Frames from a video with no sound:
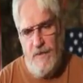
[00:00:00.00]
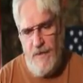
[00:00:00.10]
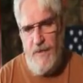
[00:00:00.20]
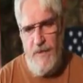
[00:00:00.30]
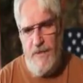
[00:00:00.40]

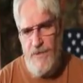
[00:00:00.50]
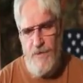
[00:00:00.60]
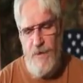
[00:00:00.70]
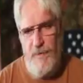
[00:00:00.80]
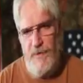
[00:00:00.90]
kicking and
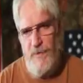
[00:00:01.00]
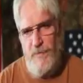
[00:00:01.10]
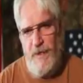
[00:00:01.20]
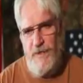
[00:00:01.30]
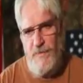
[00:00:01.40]
screaming to a
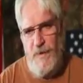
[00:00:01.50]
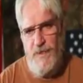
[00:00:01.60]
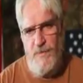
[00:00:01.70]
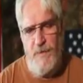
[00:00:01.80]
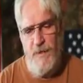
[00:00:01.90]
balanced
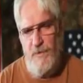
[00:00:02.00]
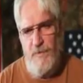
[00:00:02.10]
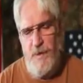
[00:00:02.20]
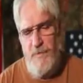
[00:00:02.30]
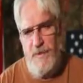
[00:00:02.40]
budget by the
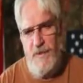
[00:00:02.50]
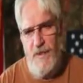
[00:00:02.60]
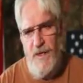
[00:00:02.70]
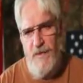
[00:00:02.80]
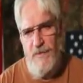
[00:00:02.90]

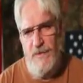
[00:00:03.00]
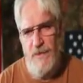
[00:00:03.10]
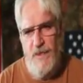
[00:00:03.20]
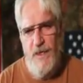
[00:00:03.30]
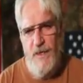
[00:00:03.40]
Republican
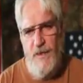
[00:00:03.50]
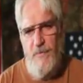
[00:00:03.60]
Congress,